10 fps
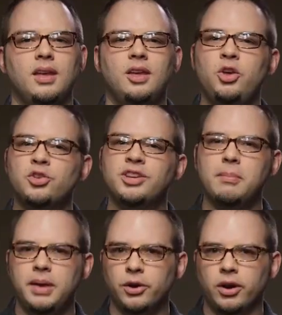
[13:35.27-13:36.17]
Using
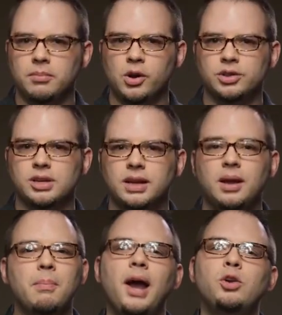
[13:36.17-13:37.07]
metering modes,
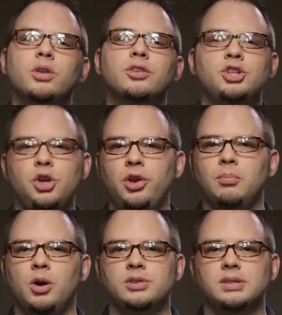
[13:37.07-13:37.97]
combined with shooting
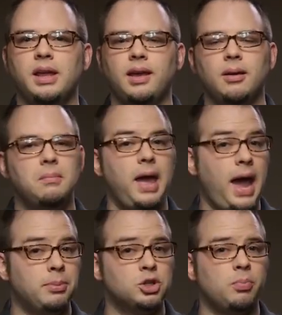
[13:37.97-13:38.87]
modes like
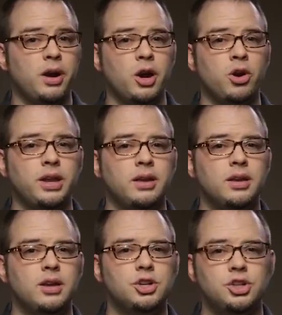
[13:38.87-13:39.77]
Aperture Priority,
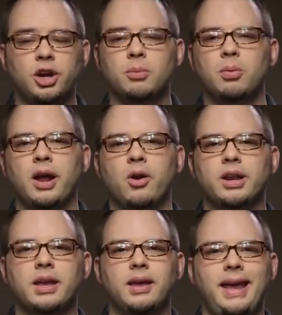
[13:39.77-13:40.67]
Shutter
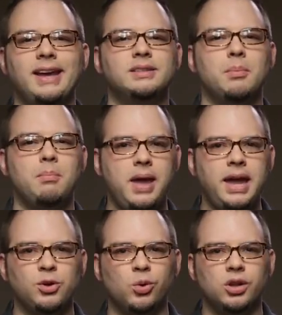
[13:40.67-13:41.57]
Priority, and
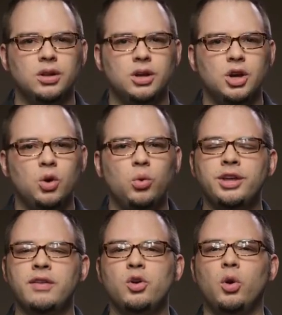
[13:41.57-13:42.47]
Manual will
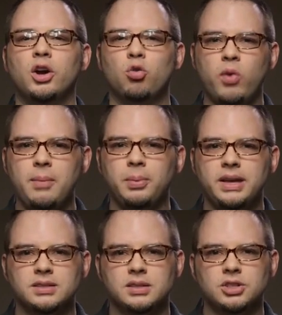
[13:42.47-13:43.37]
give you a great
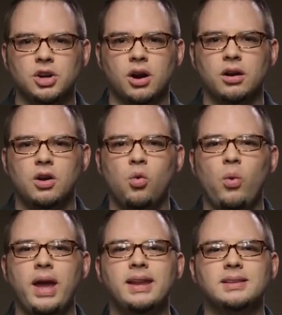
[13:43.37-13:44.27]
place to start
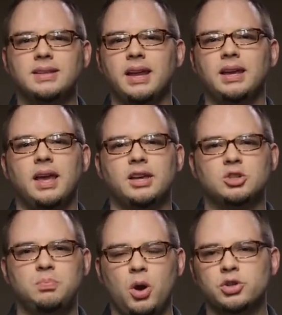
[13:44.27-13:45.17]
when setting
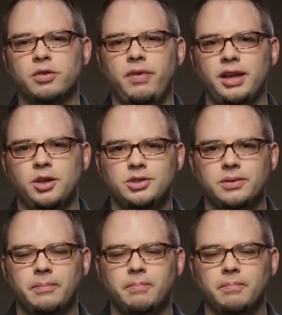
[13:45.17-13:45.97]
exposure values.